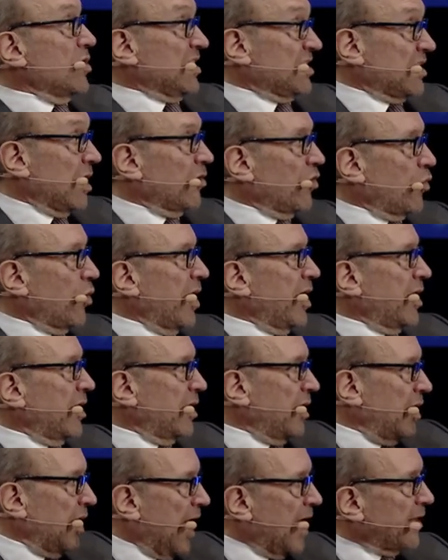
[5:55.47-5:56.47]

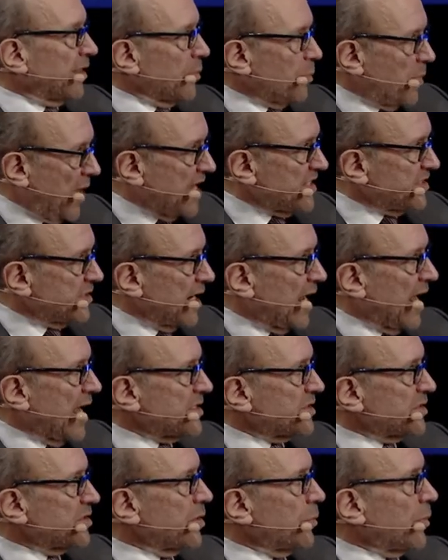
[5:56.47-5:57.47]
accelerating at the pace it
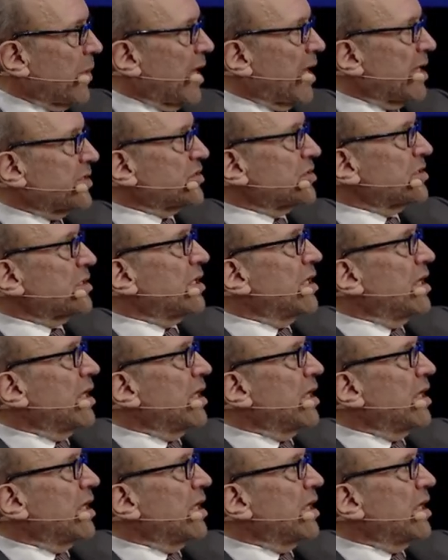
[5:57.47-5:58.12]
has in the past?